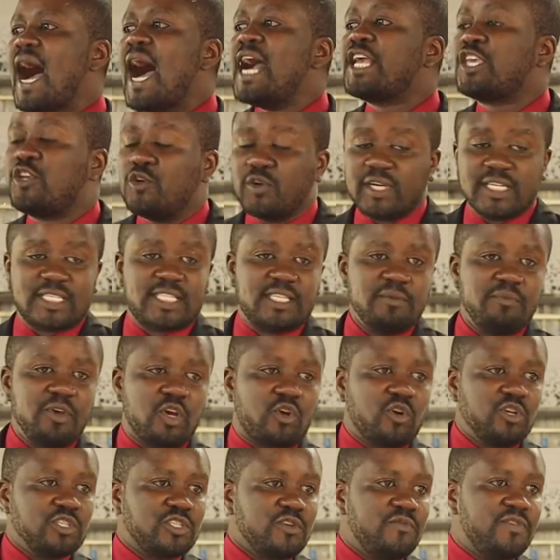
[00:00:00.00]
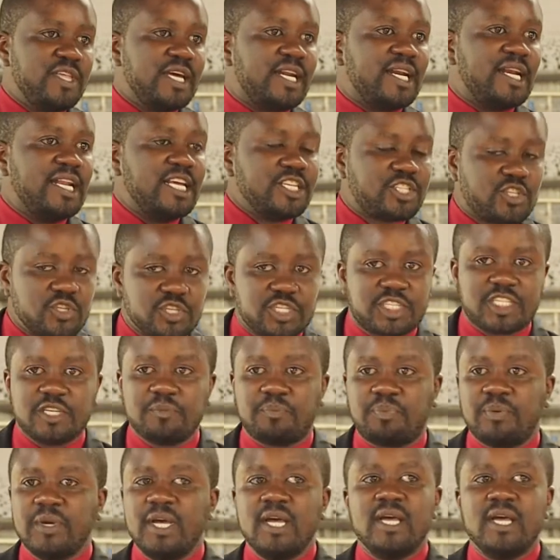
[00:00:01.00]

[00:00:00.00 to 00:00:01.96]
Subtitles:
accuracy because of the relationship